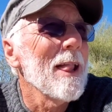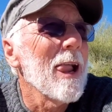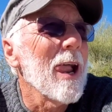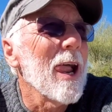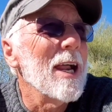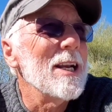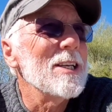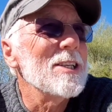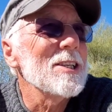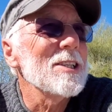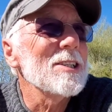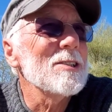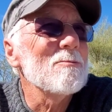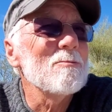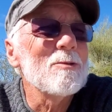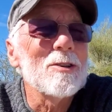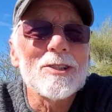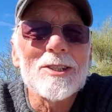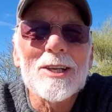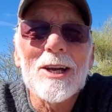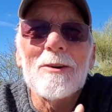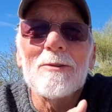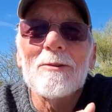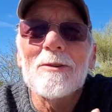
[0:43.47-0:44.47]
I just
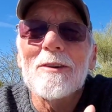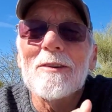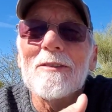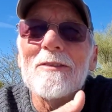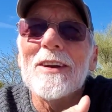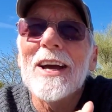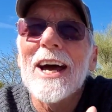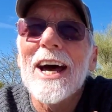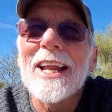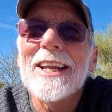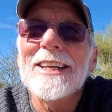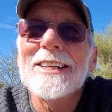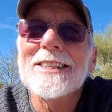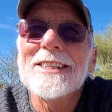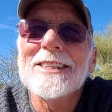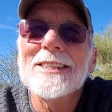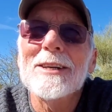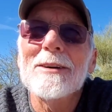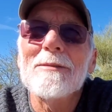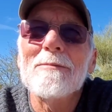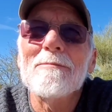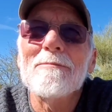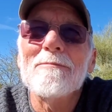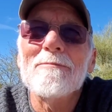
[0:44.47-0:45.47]
wish I would have gotten
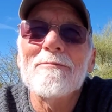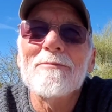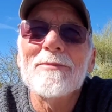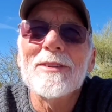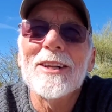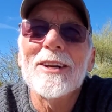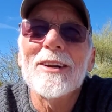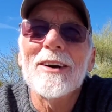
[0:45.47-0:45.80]
some,